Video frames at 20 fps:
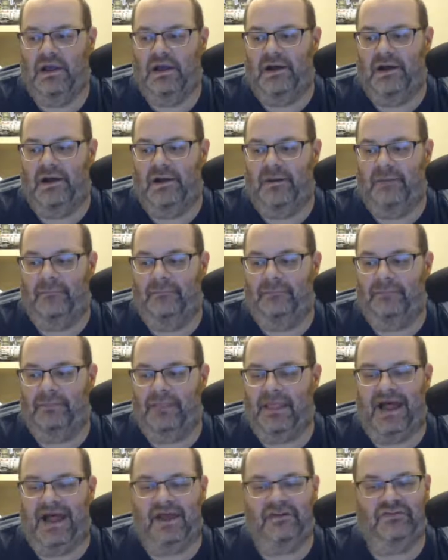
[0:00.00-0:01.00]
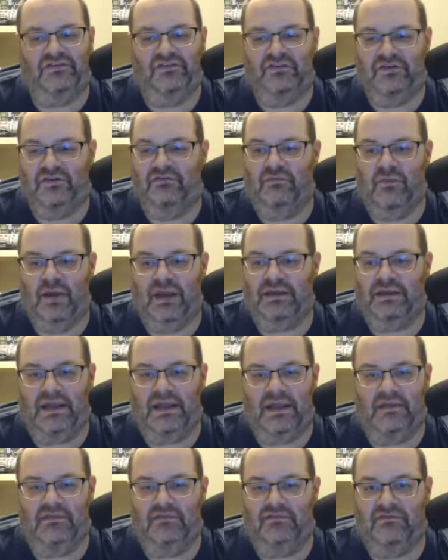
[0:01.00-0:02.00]
I should have went
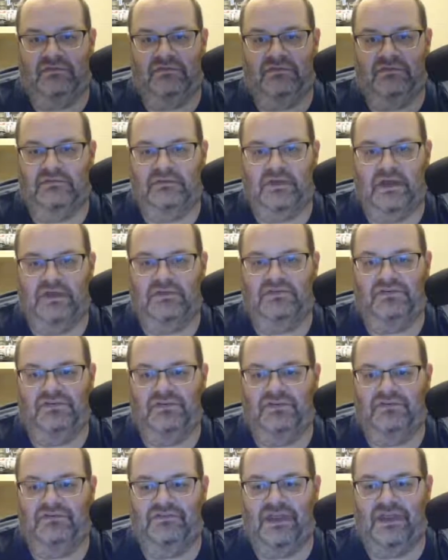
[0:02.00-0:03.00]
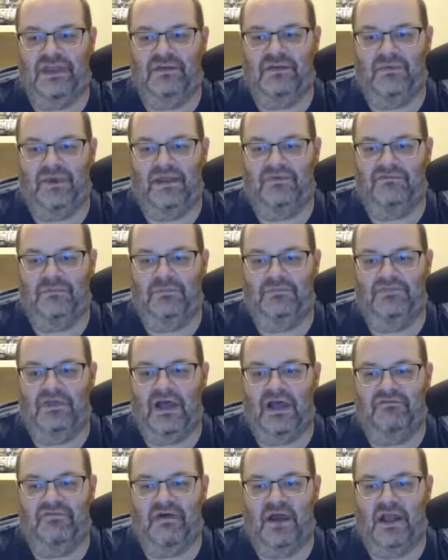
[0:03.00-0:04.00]
kids. I should have stayed away from
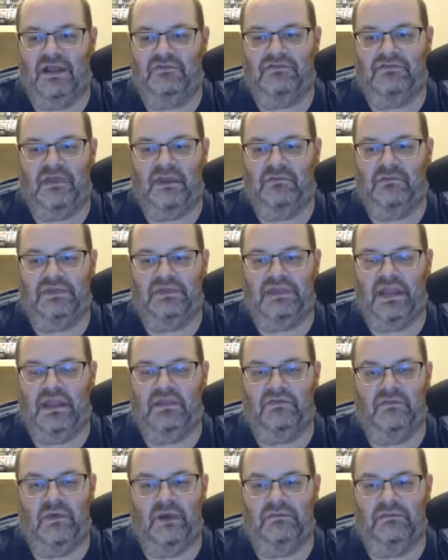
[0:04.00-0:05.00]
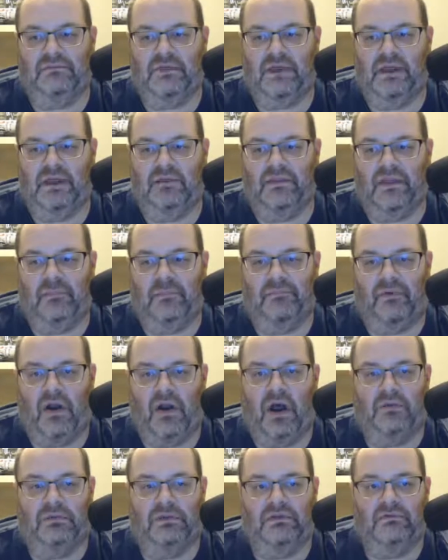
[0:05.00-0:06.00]
sci-fi and stayed with the kids one. That
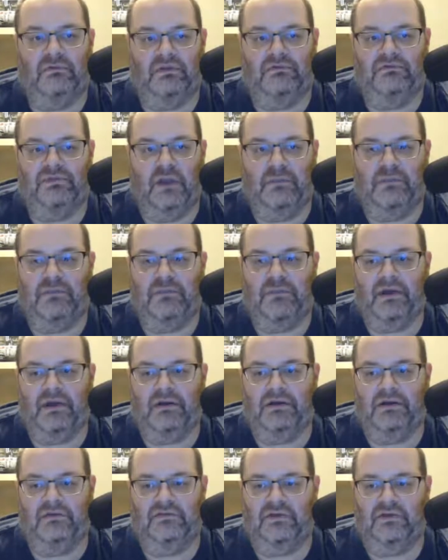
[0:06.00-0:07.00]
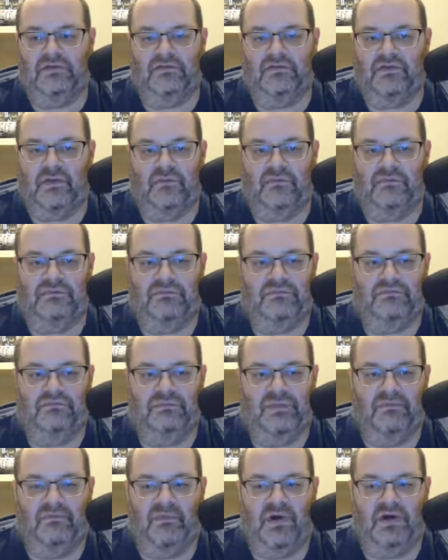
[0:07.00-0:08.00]
probably would have done me better because I've
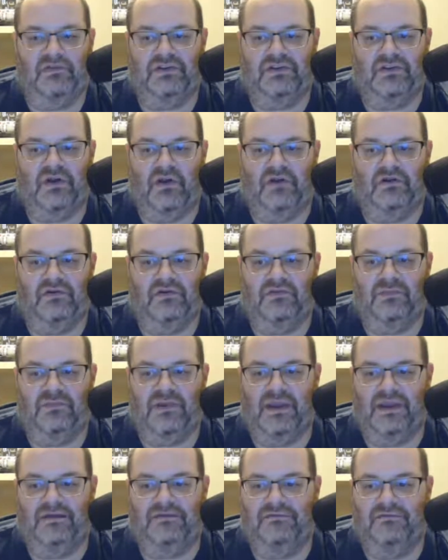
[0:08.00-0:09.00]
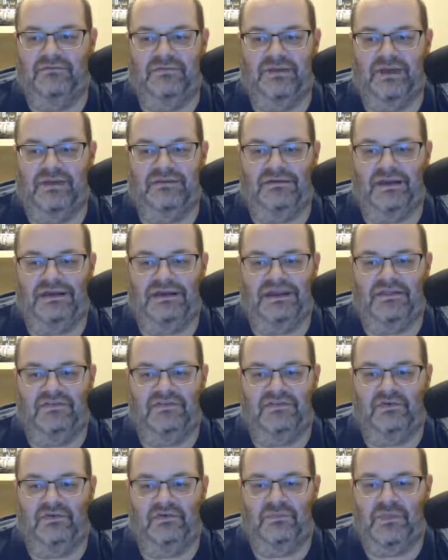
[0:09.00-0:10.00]
been watching cartoons and kids
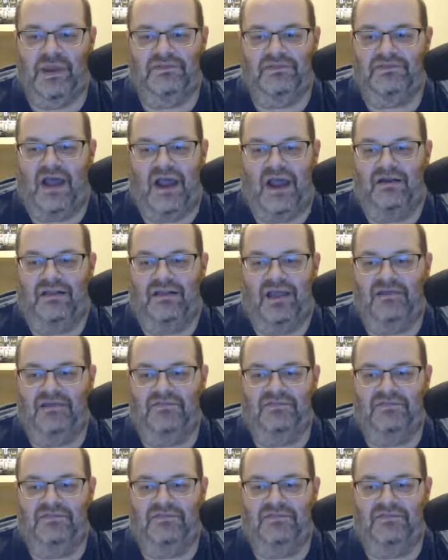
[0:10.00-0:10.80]
shows my entire life.